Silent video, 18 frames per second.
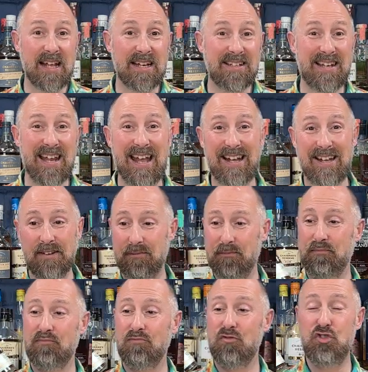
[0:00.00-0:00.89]
Nick,
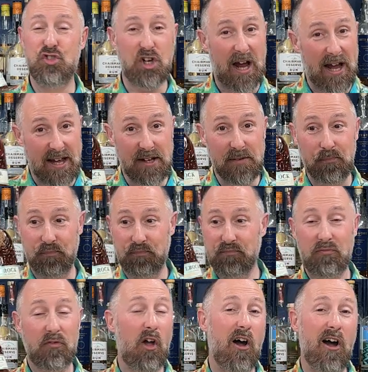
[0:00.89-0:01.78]
Jay,
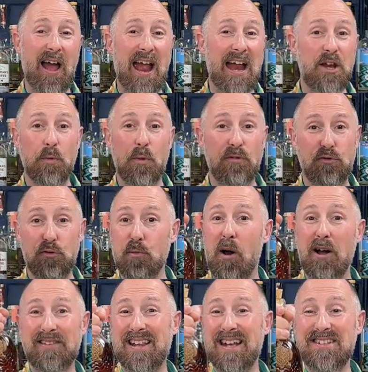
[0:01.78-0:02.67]
anyone from
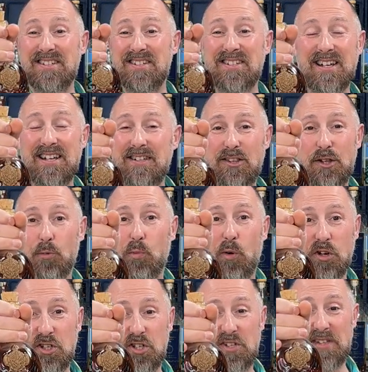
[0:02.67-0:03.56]
my identity that
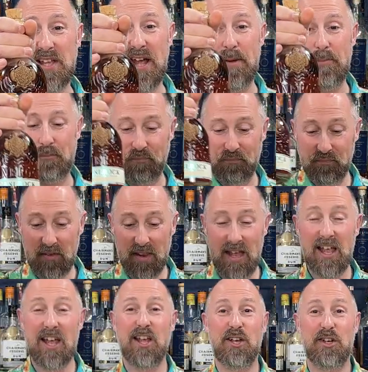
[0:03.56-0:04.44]
watches that,
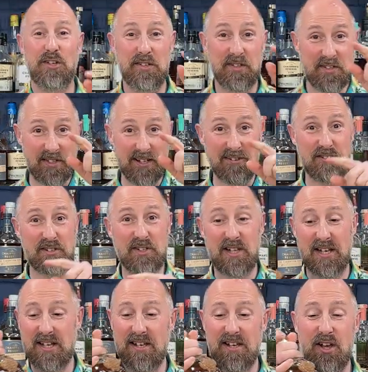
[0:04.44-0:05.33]

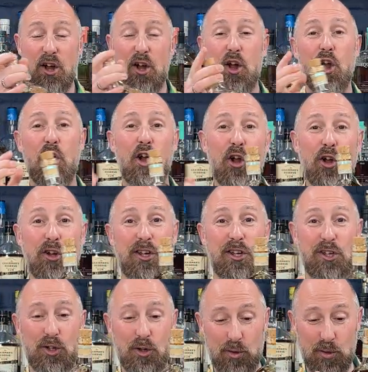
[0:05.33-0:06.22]
seriously, hook
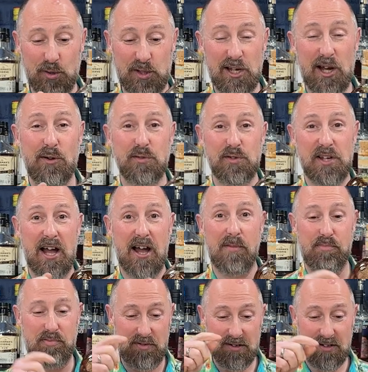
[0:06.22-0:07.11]
yourselves
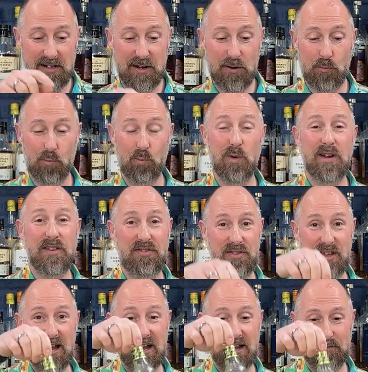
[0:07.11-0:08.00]
up with
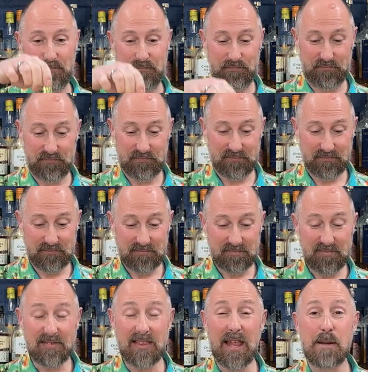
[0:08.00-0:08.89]
that.
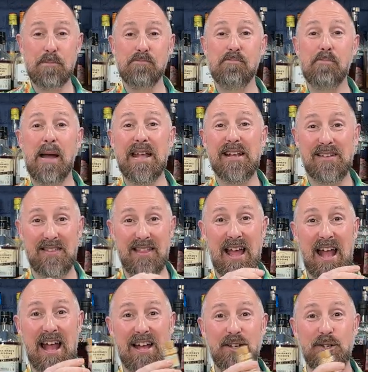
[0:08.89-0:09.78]
Make
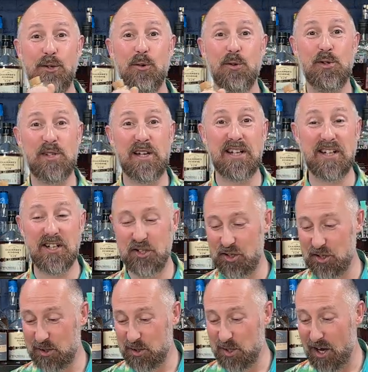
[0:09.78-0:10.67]
that your
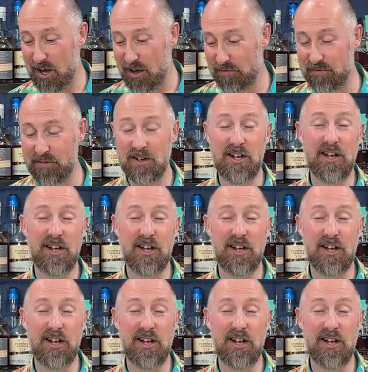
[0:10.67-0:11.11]
signature serve.